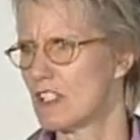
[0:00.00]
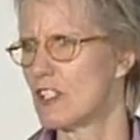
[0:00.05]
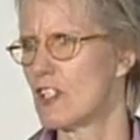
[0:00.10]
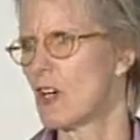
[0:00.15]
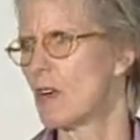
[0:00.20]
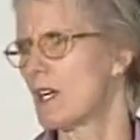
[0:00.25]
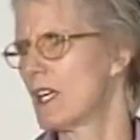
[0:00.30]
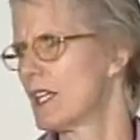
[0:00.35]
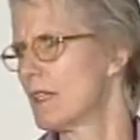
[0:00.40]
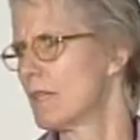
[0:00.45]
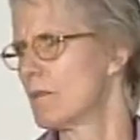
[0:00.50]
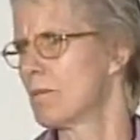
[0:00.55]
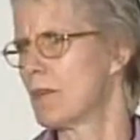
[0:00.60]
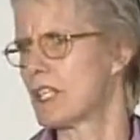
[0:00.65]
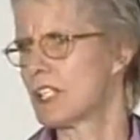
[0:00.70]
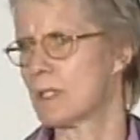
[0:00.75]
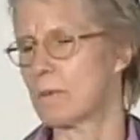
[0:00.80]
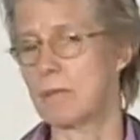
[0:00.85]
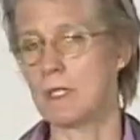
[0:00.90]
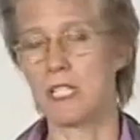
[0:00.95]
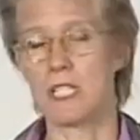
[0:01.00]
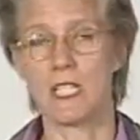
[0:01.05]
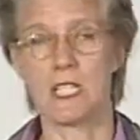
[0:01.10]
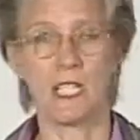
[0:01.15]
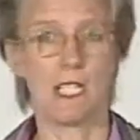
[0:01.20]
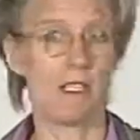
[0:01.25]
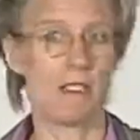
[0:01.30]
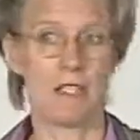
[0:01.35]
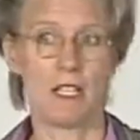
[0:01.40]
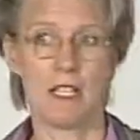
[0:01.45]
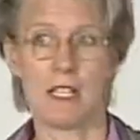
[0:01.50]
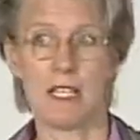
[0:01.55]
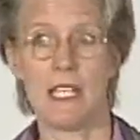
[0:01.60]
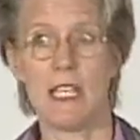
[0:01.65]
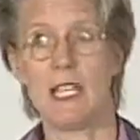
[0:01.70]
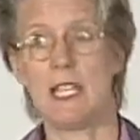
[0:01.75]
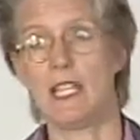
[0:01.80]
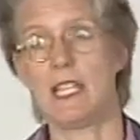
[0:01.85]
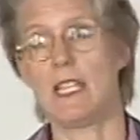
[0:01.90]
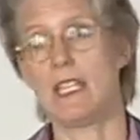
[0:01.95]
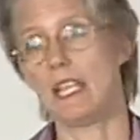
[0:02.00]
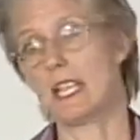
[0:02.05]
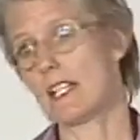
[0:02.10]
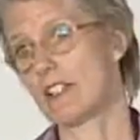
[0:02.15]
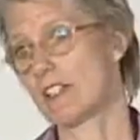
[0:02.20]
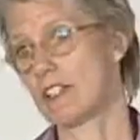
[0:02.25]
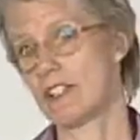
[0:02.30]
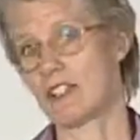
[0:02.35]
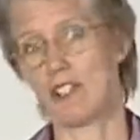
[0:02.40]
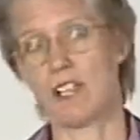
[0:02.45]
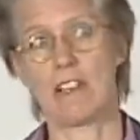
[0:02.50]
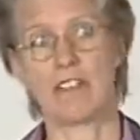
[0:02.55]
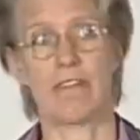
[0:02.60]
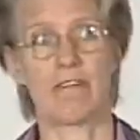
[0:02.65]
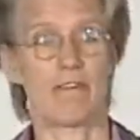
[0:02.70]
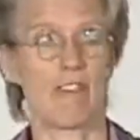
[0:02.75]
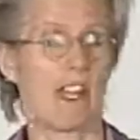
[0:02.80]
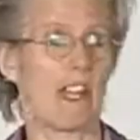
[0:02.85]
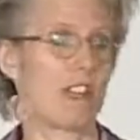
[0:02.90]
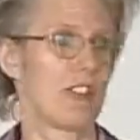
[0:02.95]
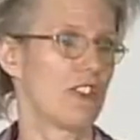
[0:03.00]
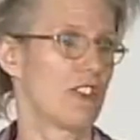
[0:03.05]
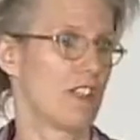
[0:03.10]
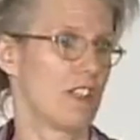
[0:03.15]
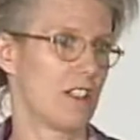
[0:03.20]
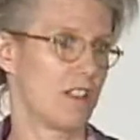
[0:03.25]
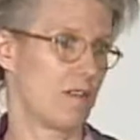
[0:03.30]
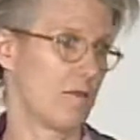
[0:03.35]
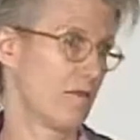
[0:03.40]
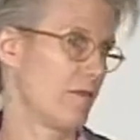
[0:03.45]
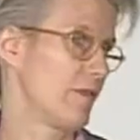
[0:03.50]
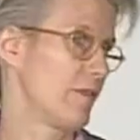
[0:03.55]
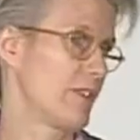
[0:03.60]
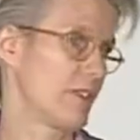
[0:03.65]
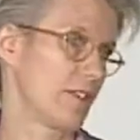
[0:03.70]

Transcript: You know, it must be in English and French and